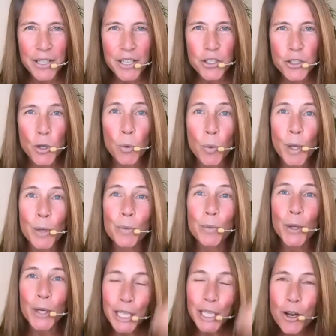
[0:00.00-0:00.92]
So when
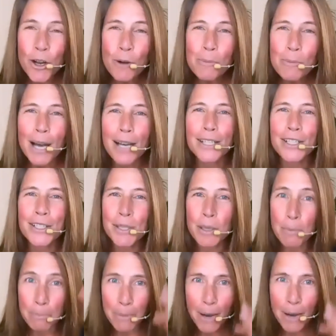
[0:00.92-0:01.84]
we're in our bodies
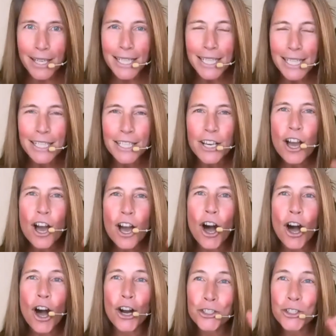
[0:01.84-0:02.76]
embodied,
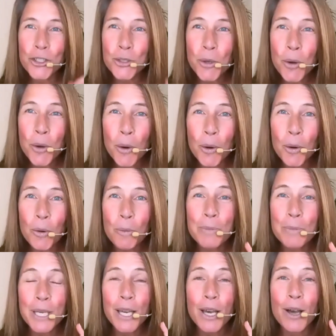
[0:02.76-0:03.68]
our soul
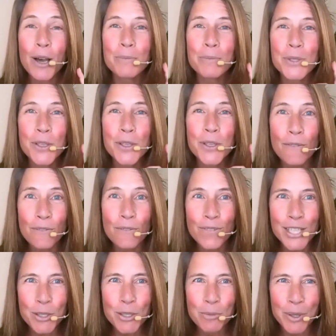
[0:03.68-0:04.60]
becomes
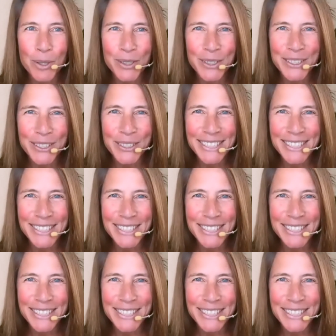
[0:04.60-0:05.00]
visible,